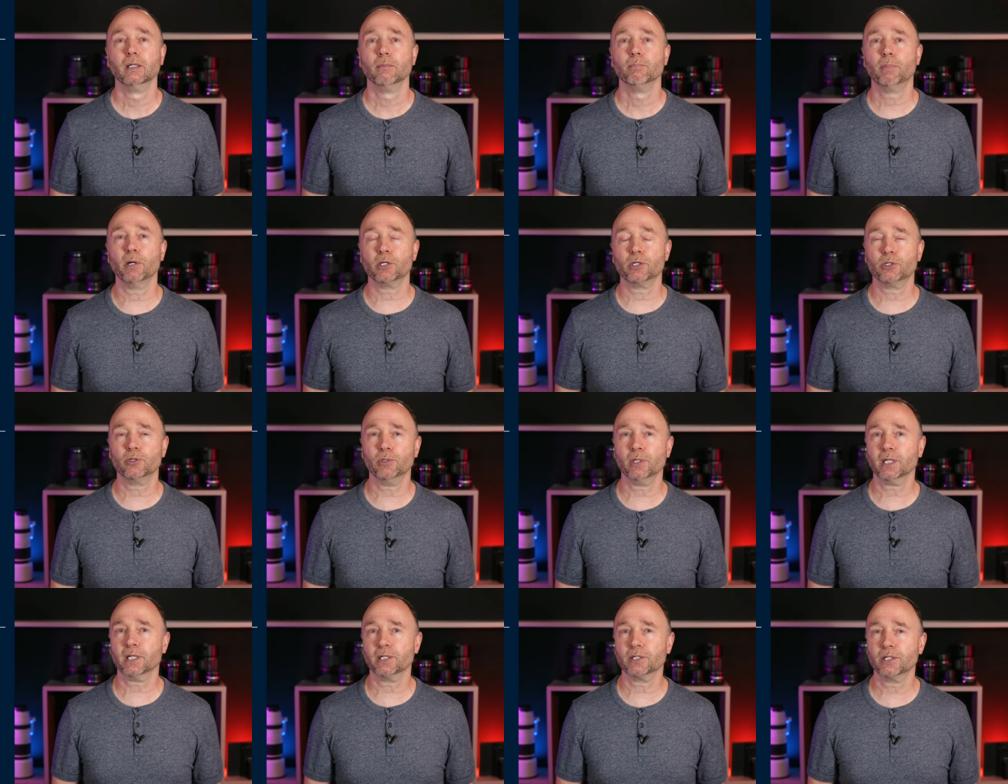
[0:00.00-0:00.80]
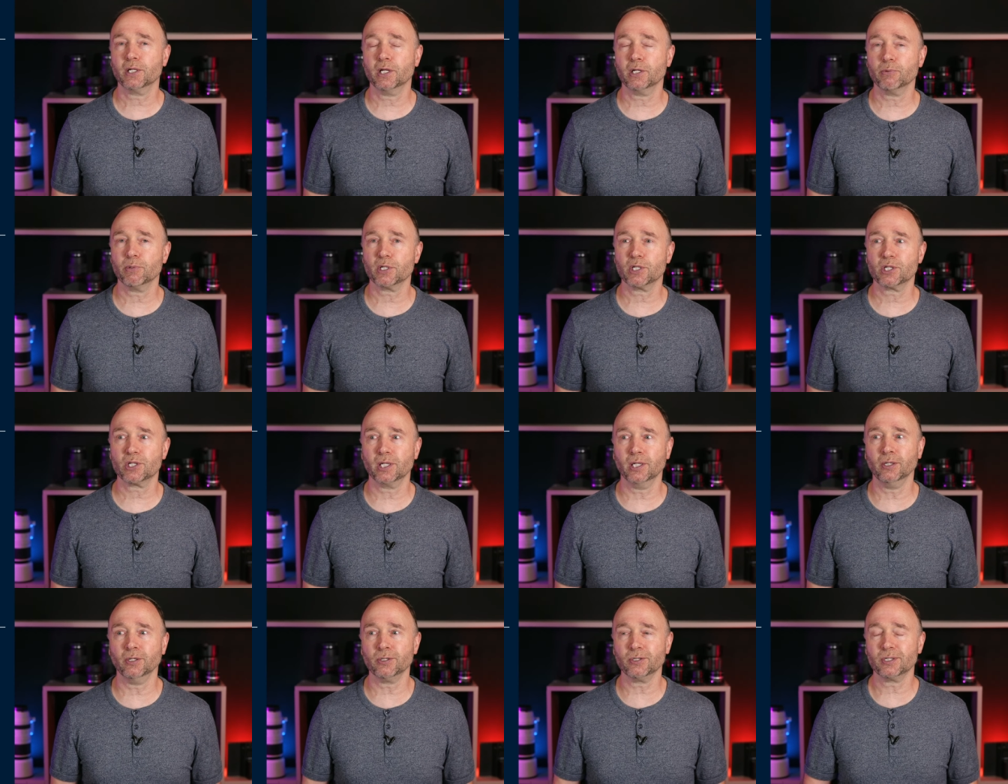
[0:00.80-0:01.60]
But shooting continuous
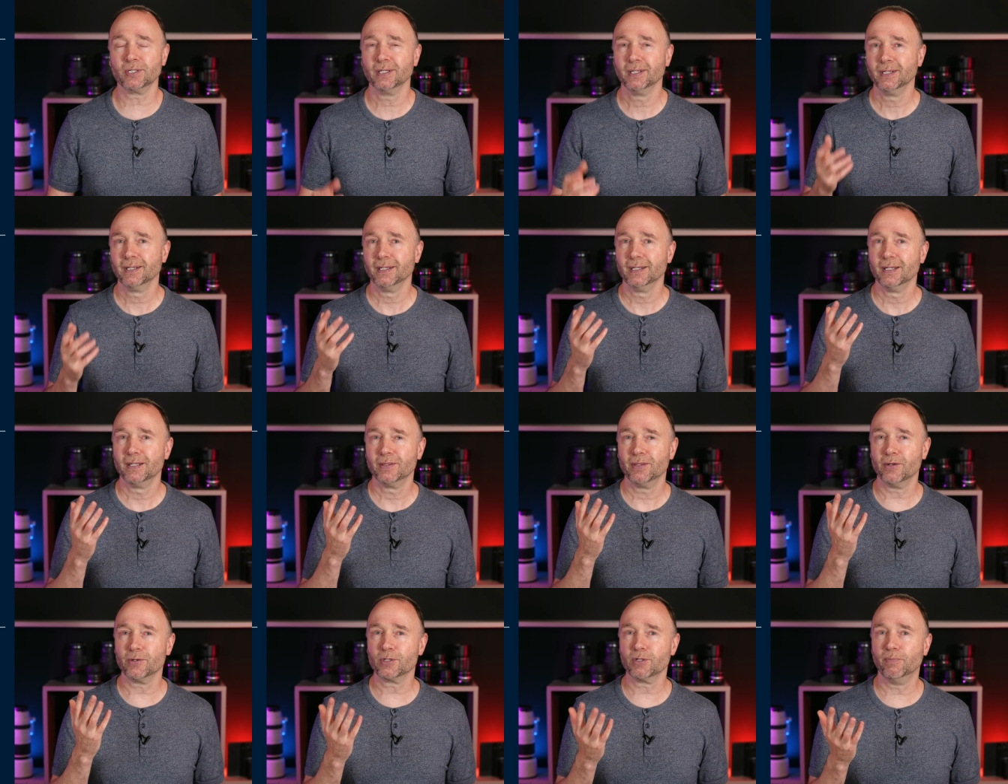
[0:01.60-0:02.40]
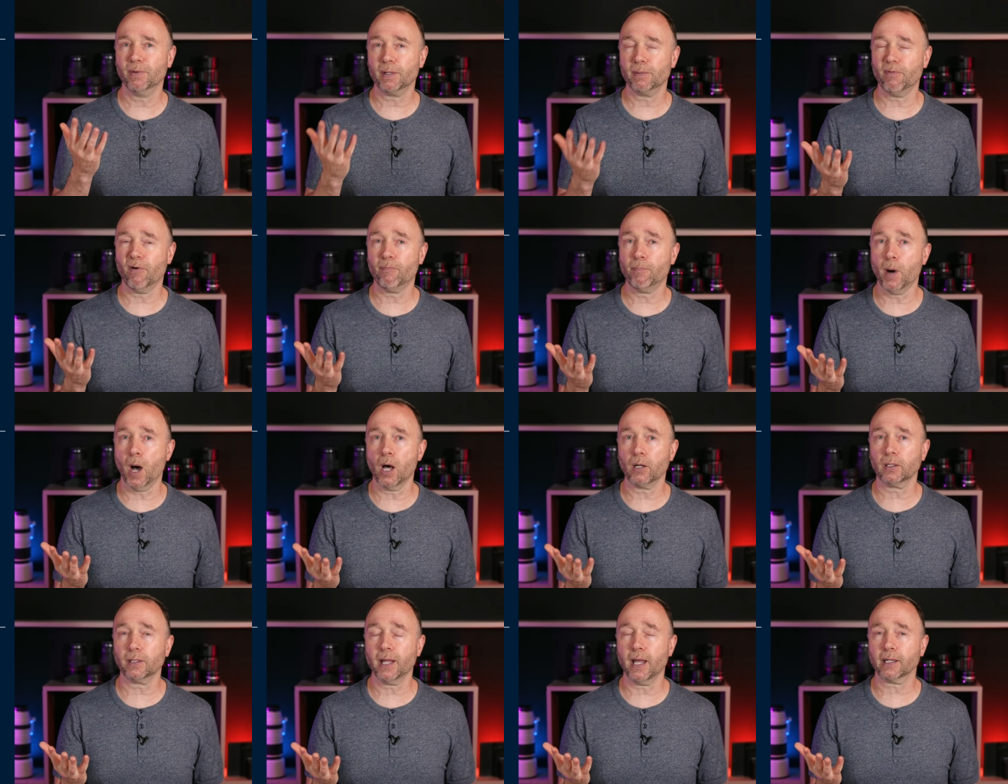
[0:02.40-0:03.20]
stills, there's a bit of a
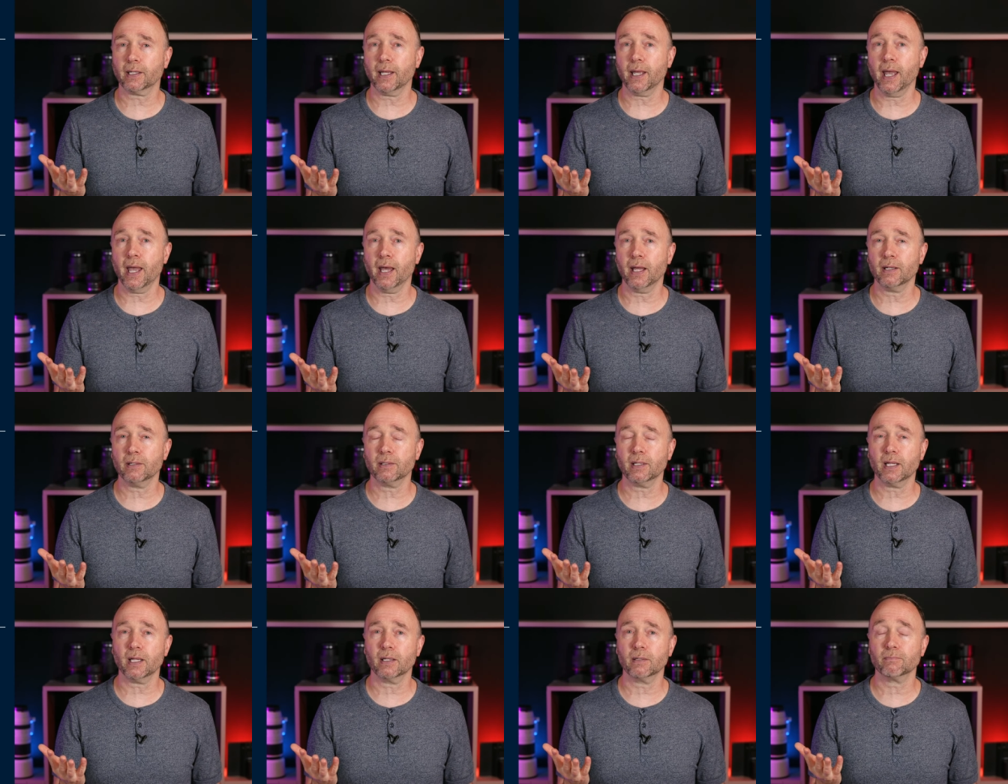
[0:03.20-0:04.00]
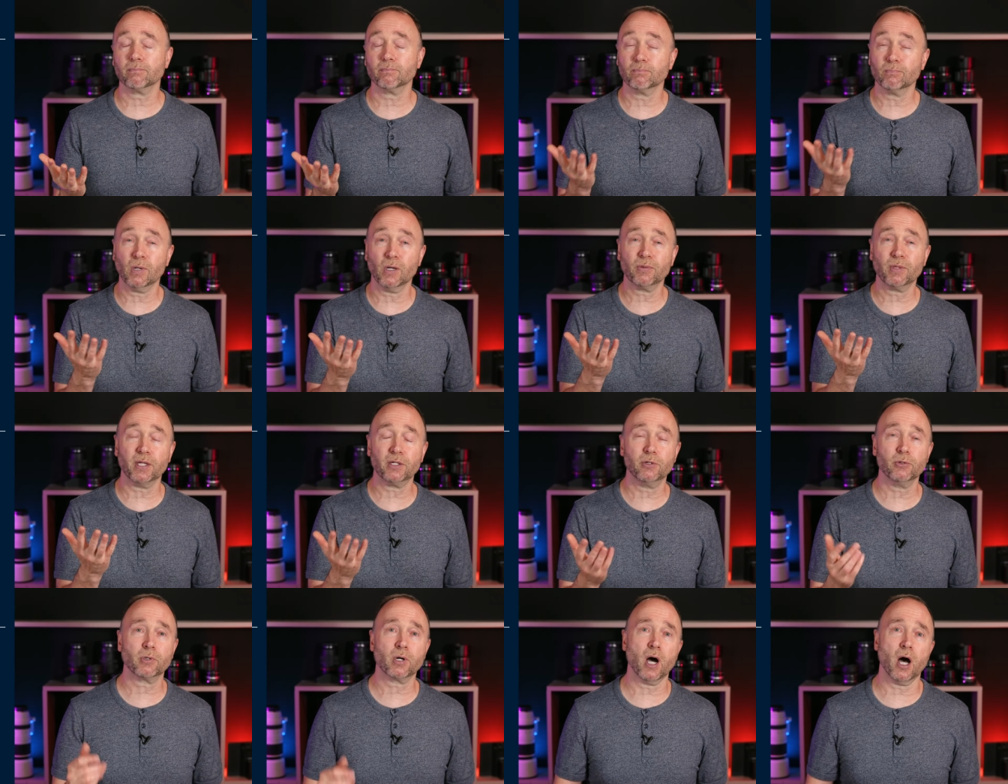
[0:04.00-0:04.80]
bottleneck, and, well, they
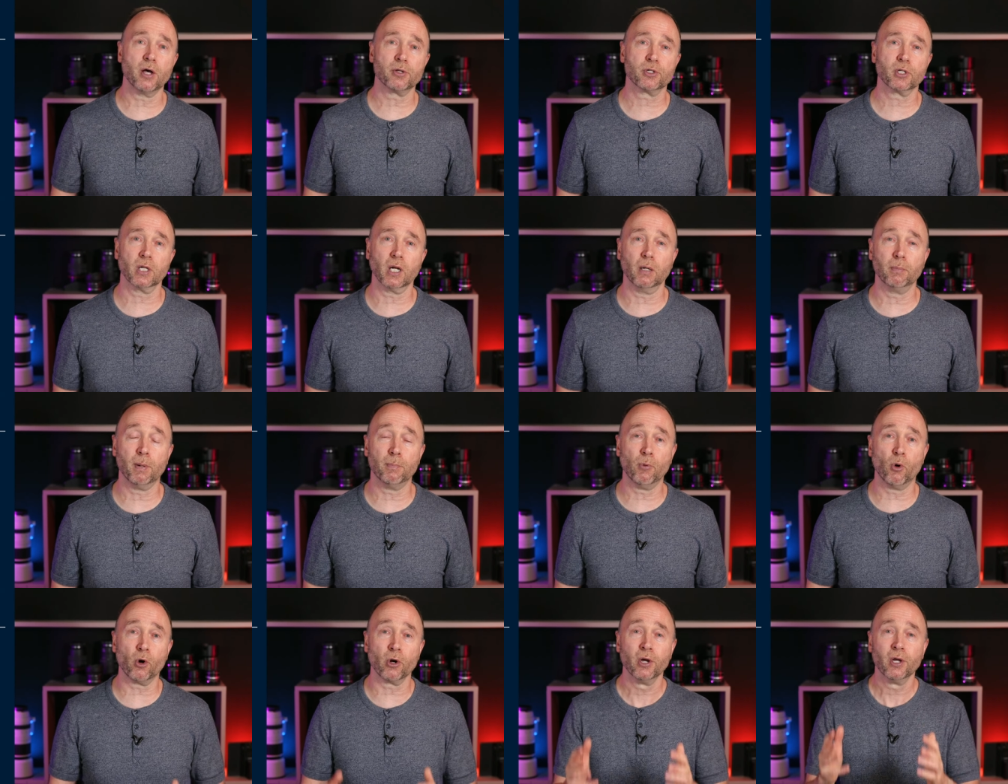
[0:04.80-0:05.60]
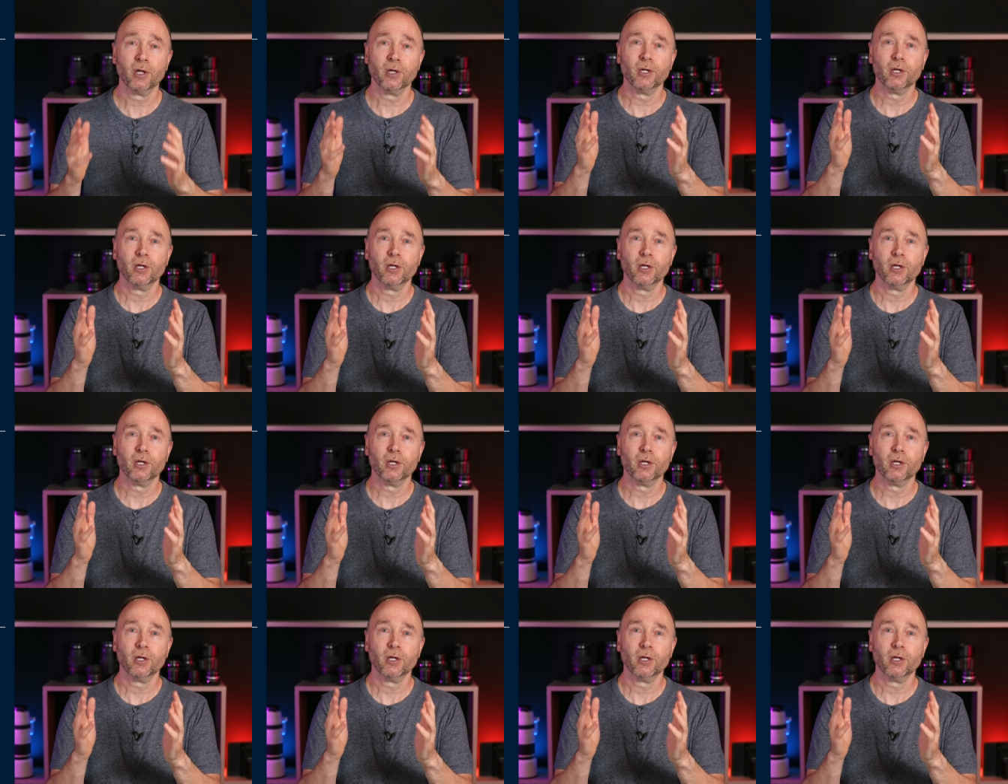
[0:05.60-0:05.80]
do cost a little bit more.